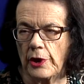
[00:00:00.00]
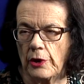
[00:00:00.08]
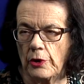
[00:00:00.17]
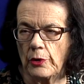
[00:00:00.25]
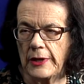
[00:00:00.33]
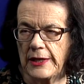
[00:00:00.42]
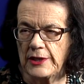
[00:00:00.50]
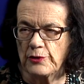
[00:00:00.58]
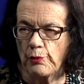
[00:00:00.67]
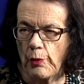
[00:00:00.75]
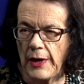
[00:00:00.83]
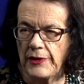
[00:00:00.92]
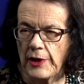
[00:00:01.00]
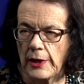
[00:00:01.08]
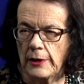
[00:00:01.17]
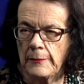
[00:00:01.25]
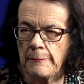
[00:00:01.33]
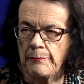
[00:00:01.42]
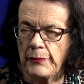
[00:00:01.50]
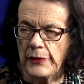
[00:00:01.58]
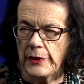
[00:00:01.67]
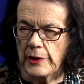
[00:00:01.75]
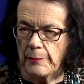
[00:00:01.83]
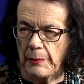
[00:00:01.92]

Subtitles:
though, is whether the